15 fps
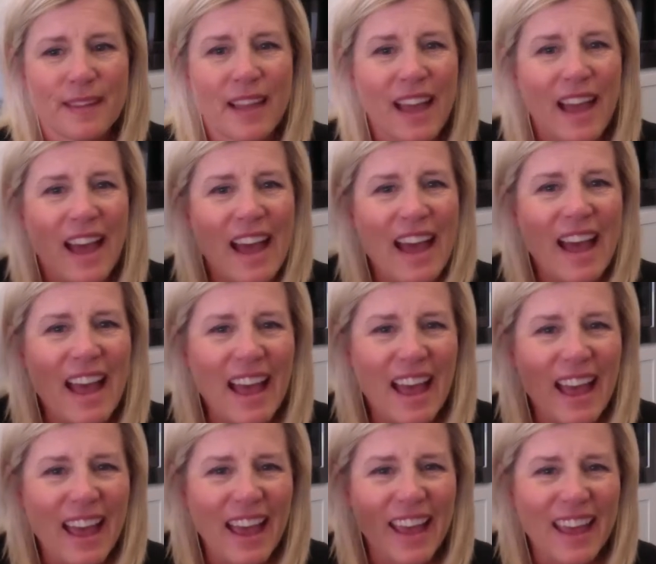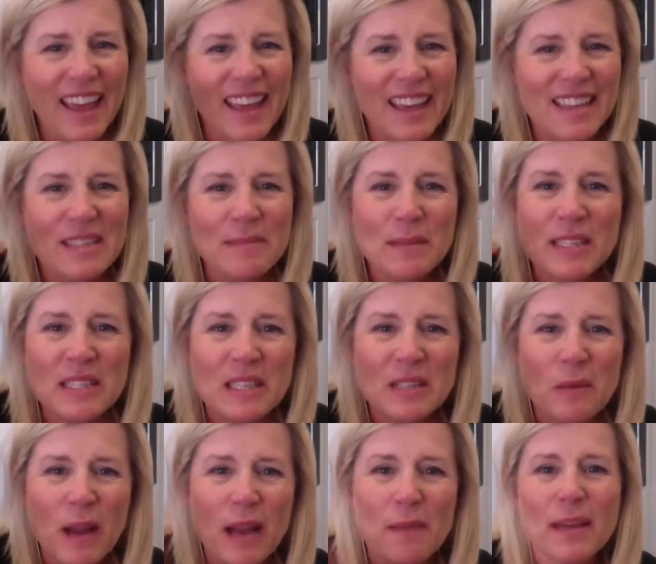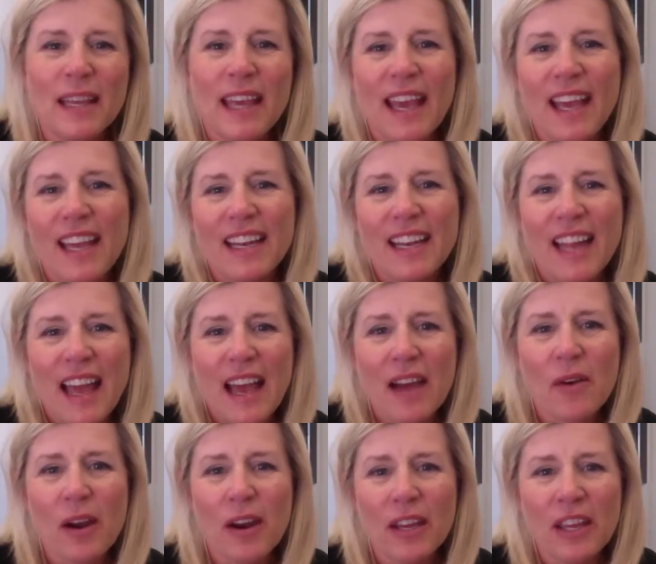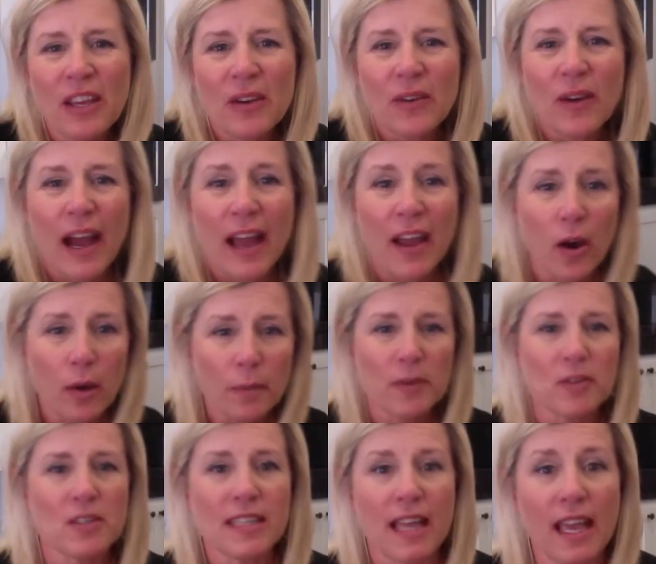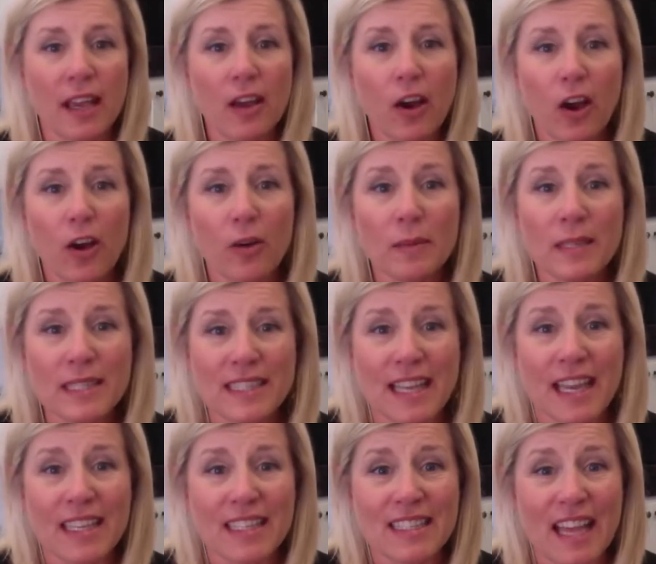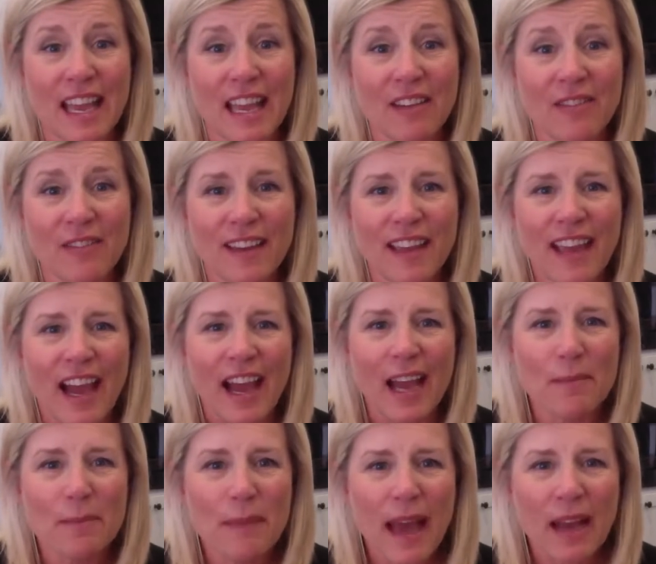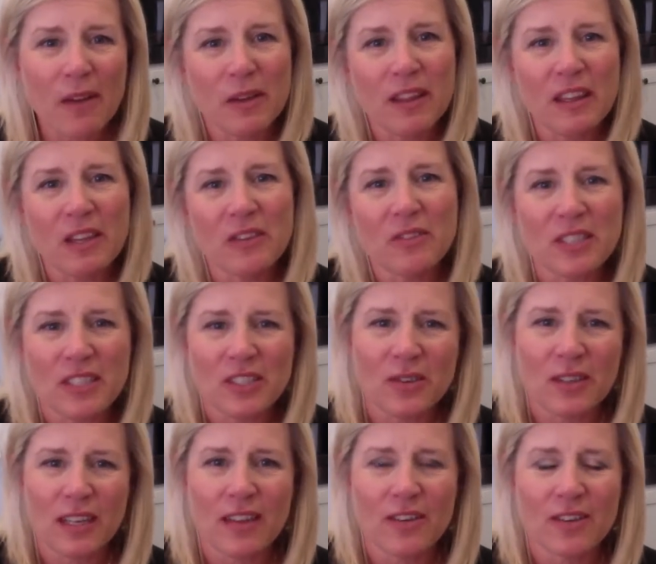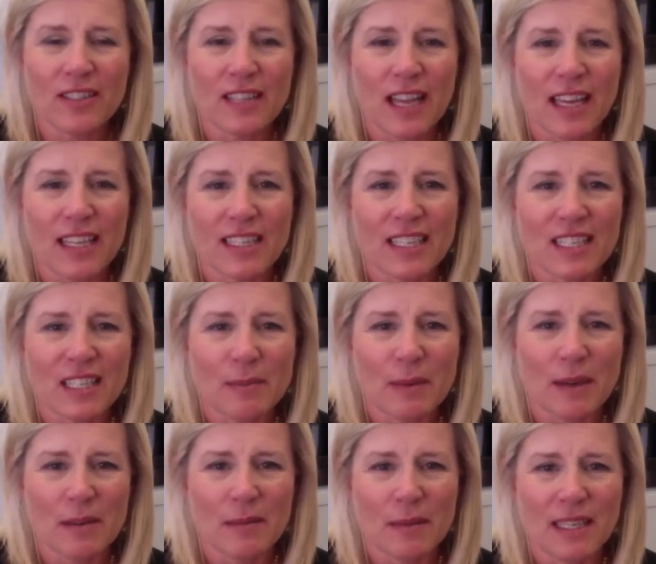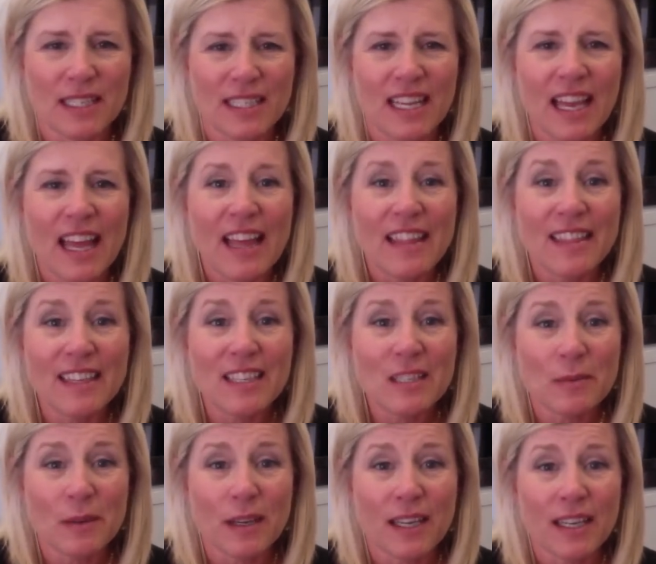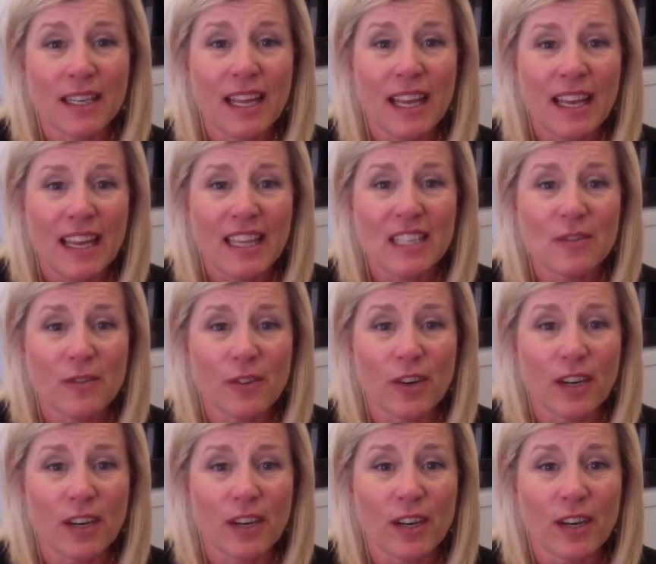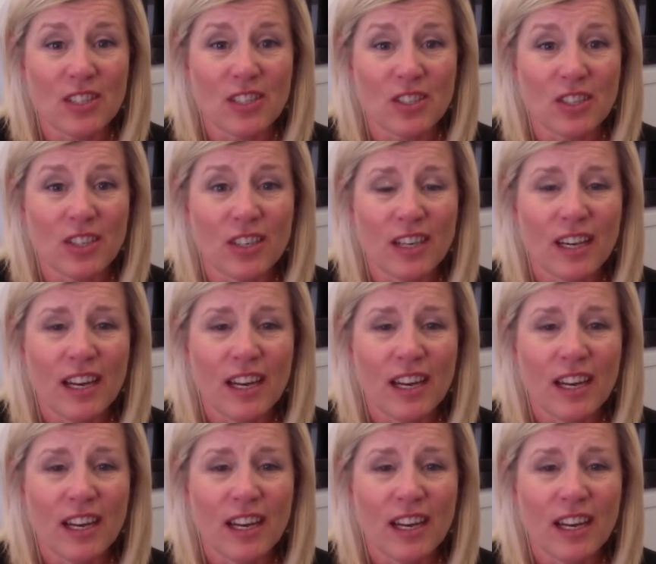Hi, it's Mrs. Webb again. How are you? I hope you're staying home and staying safe. I'm back with you to do another science experiment. This one is for Easter.